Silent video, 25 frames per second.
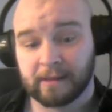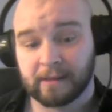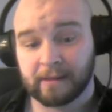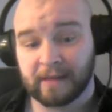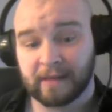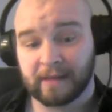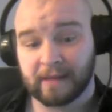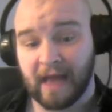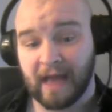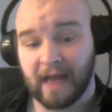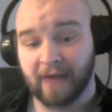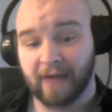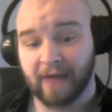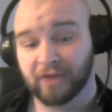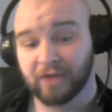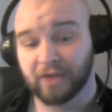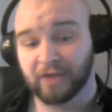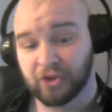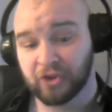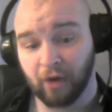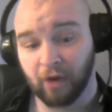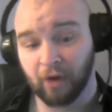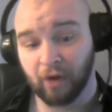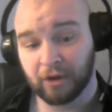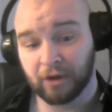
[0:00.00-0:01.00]
they have a
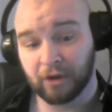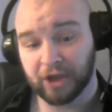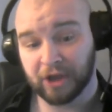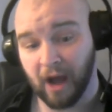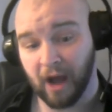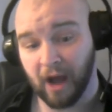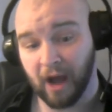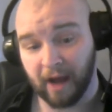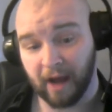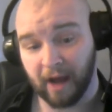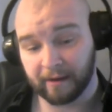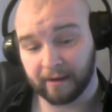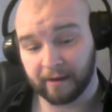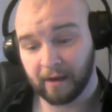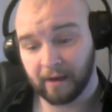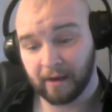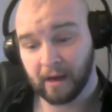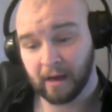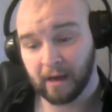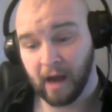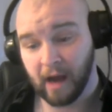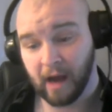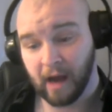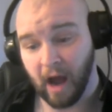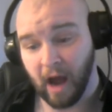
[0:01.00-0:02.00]
strong shot
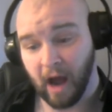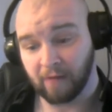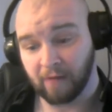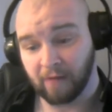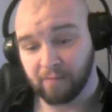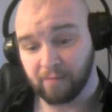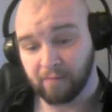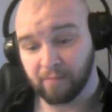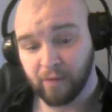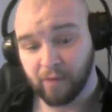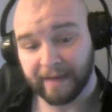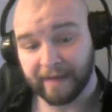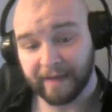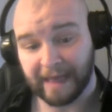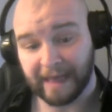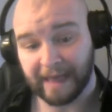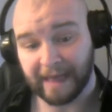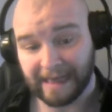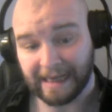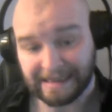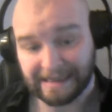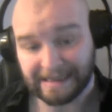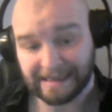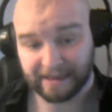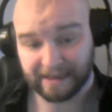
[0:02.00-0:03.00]
of moving
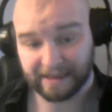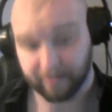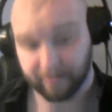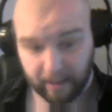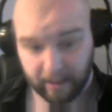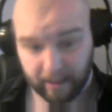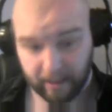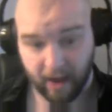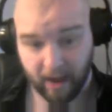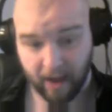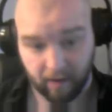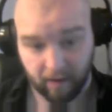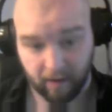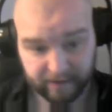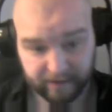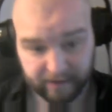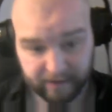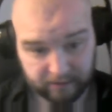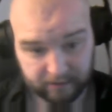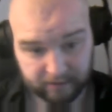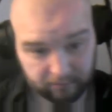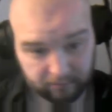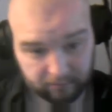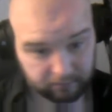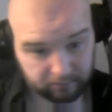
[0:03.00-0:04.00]
into the playoffs.
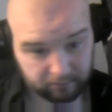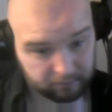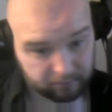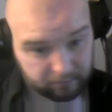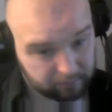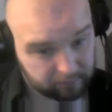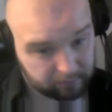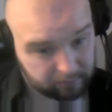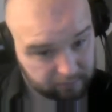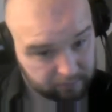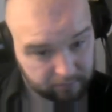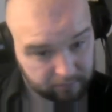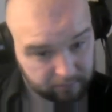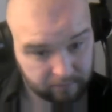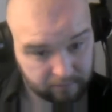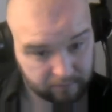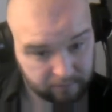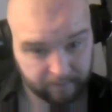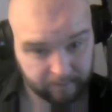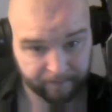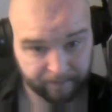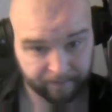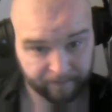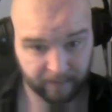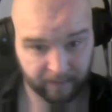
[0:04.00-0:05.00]

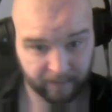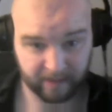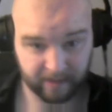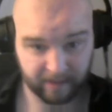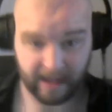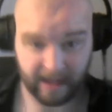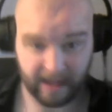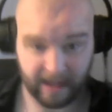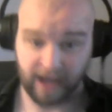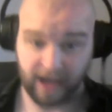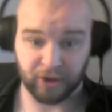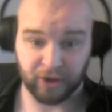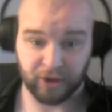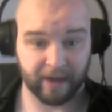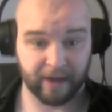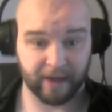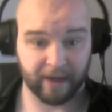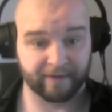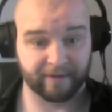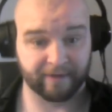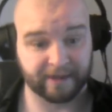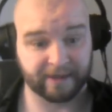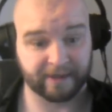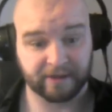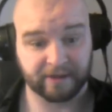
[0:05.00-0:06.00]
They actually have
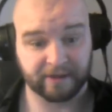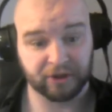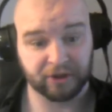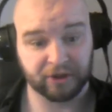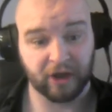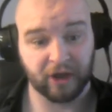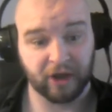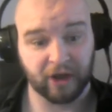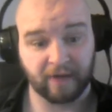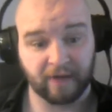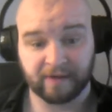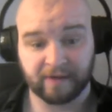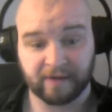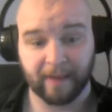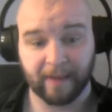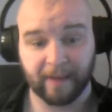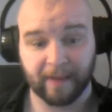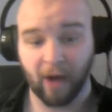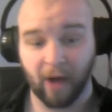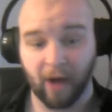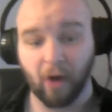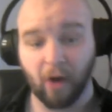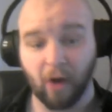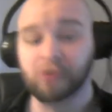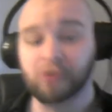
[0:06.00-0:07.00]
a decent shot of
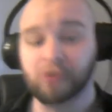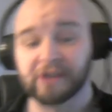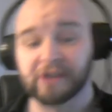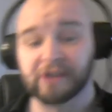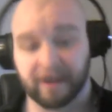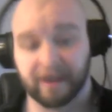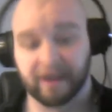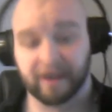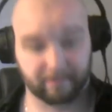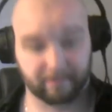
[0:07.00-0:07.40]
somehow hosting,